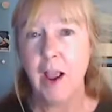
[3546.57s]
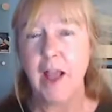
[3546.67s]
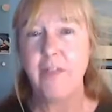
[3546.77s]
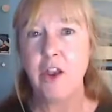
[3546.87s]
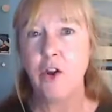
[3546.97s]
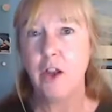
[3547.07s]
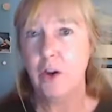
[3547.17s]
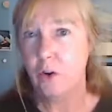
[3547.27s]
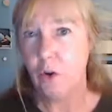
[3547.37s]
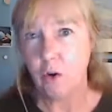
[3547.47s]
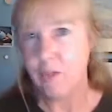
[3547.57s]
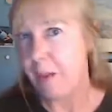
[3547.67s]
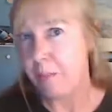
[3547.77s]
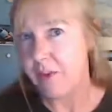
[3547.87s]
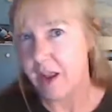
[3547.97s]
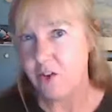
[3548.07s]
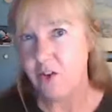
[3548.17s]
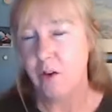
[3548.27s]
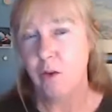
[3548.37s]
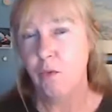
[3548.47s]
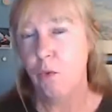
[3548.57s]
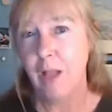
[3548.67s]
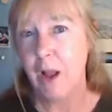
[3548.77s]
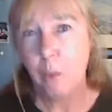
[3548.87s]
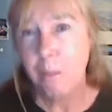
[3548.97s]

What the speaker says: and then you can unlock that potential of all that